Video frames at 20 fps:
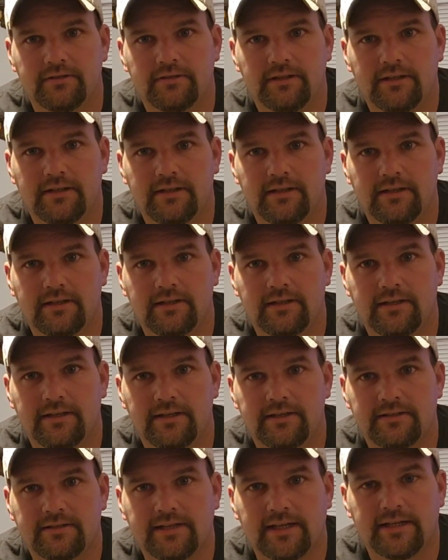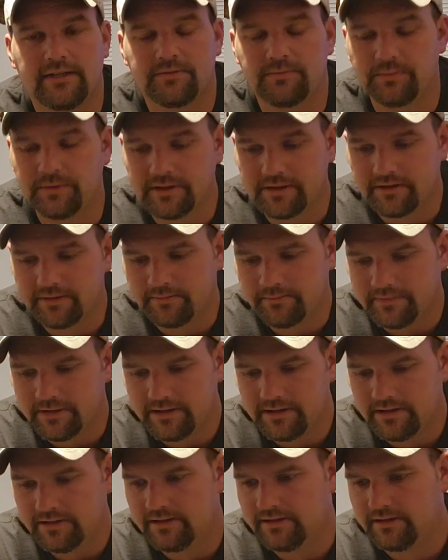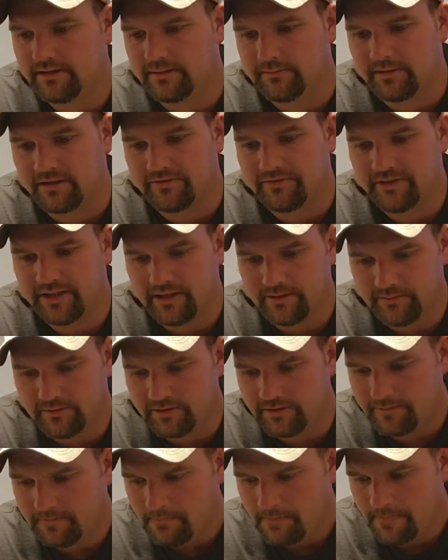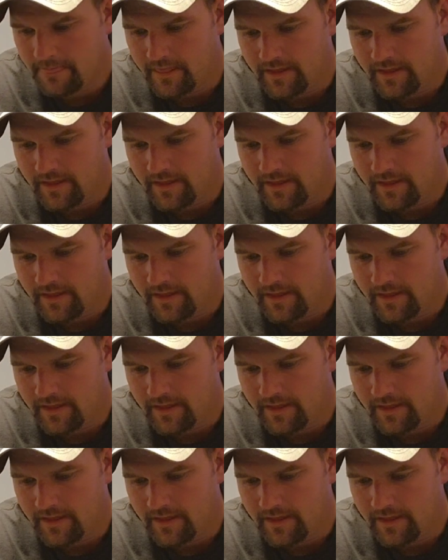And it stays with me and my family